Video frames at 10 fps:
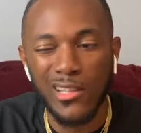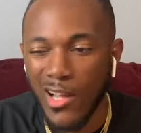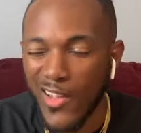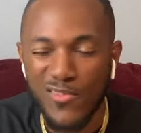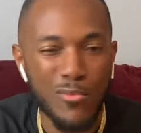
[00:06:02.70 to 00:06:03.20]

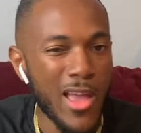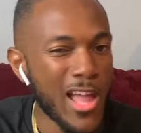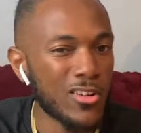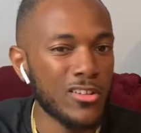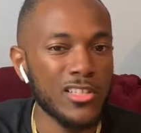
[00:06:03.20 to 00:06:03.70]
Lives
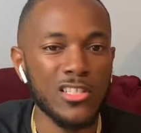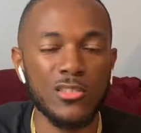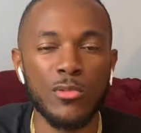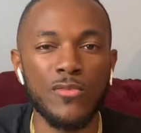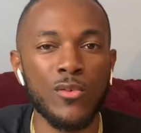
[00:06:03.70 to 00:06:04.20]
Matter. This
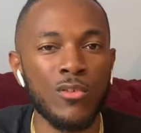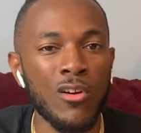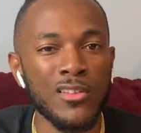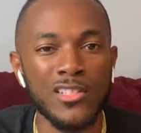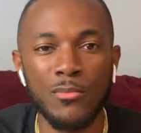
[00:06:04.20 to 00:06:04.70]
is before
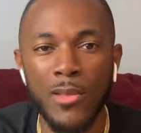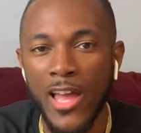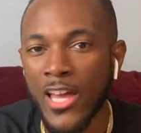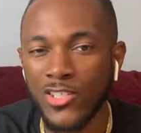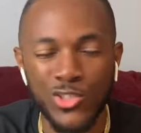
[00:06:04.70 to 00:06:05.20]
all these
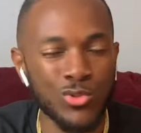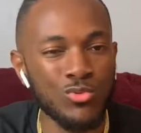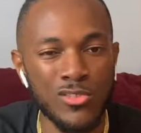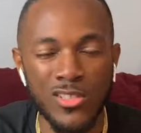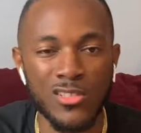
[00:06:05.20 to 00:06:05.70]
mass
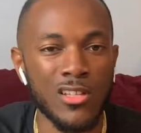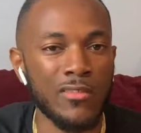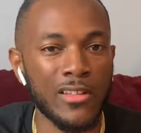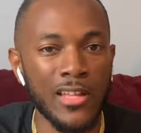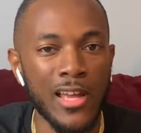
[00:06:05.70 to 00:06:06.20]
shootings and
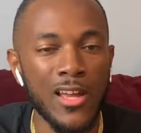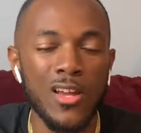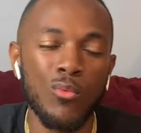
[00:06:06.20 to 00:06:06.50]
stuff like that.